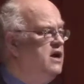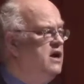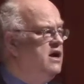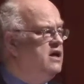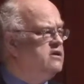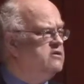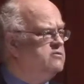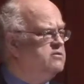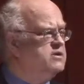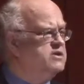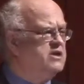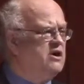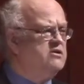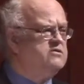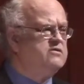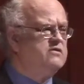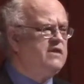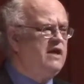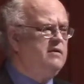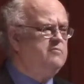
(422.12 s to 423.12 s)
And the
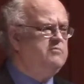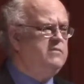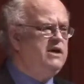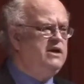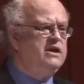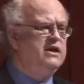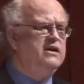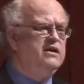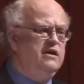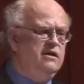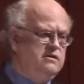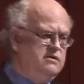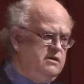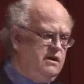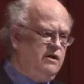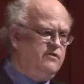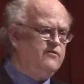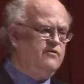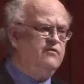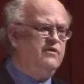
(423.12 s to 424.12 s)
result of that meeting,
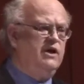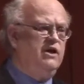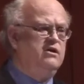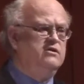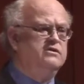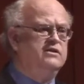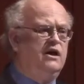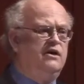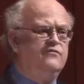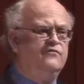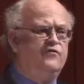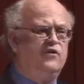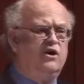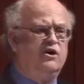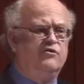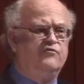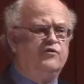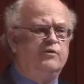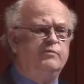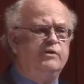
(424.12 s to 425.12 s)
not held not
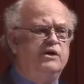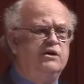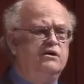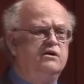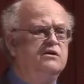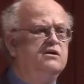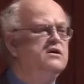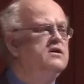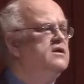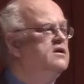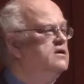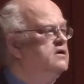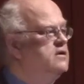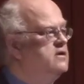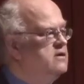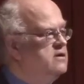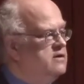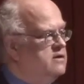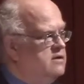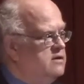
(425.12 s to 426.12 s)
far from here,
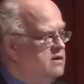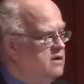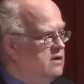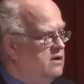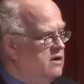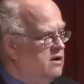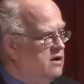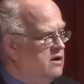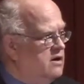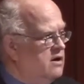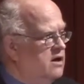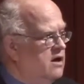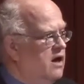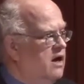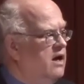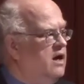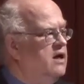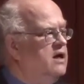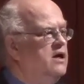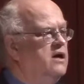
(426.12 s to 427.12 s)

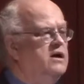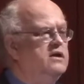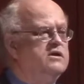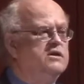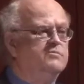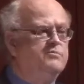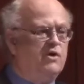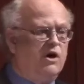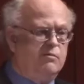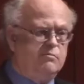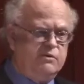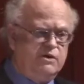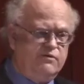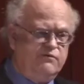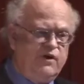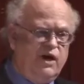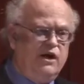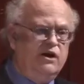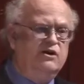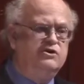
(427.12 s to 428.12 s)
the uh, Department
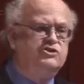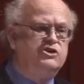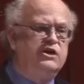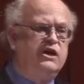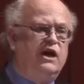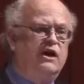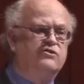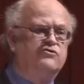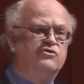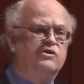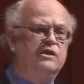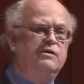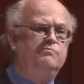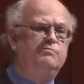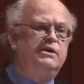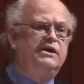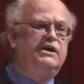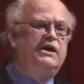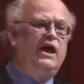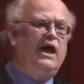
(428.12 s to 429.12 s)
of Energy
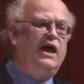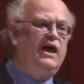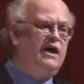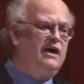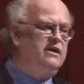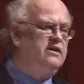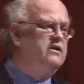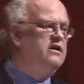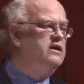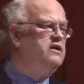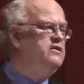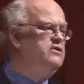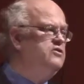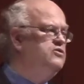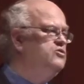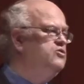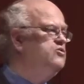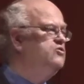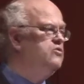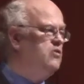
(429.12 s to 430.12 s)
actually began a
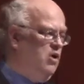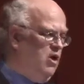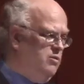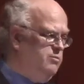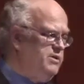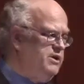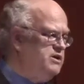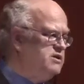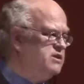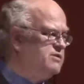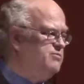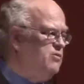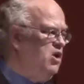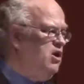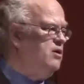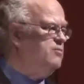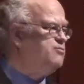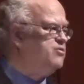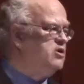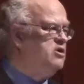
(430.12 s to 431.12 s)
new, albeit
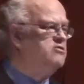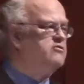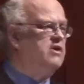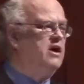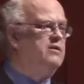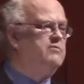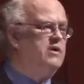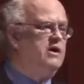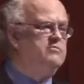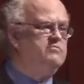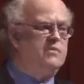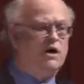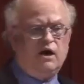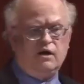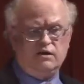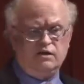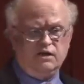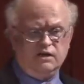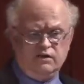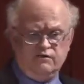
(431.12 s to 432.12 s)
small, program on
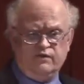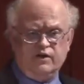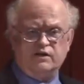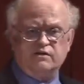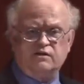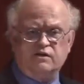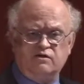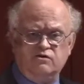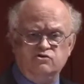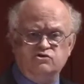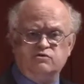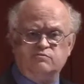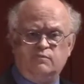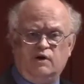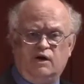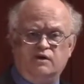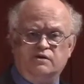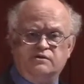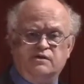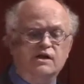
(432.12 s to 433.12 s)
modeling of execution
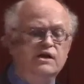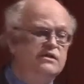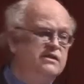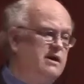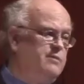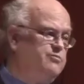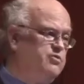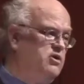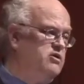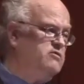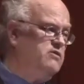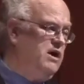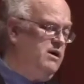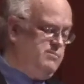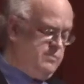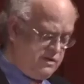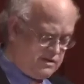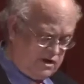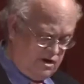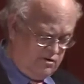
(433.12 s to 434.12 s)
models. That
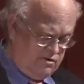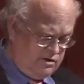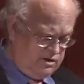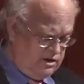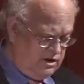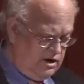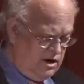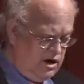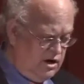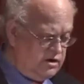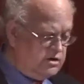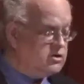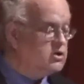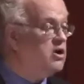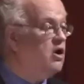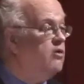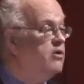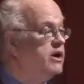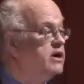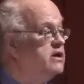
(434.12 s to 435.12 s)
program is currently
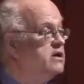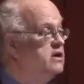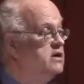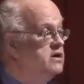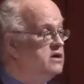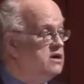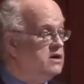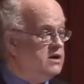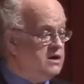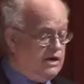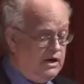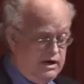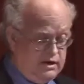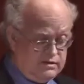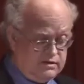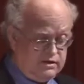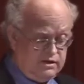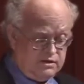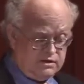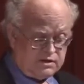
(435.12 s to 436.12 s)
ongoing uh,
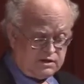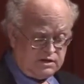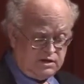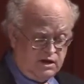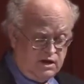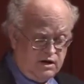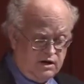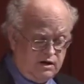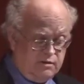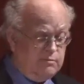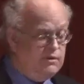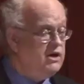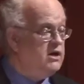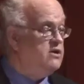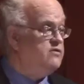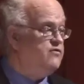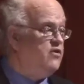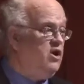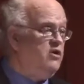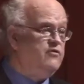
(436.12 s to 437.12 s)
at this
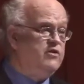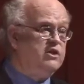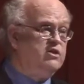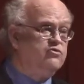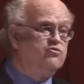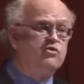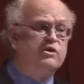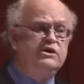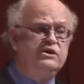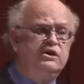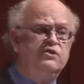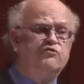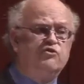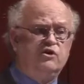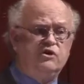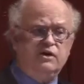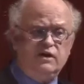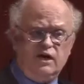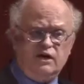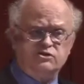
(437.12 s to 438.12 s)
time, involving three
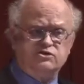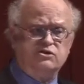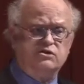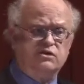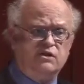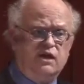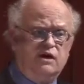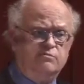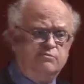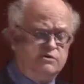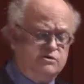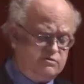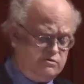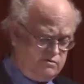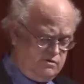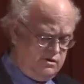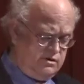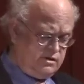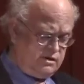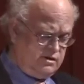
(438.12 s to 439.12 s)
different national
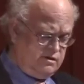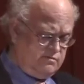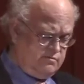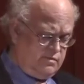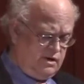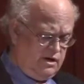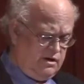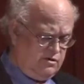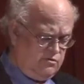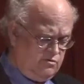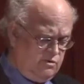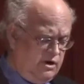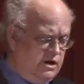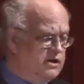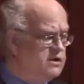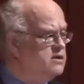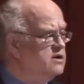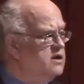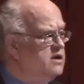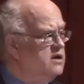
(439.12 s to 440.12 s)
laboratories, by the
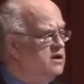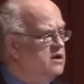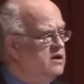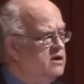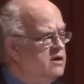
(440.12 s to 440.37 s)
way.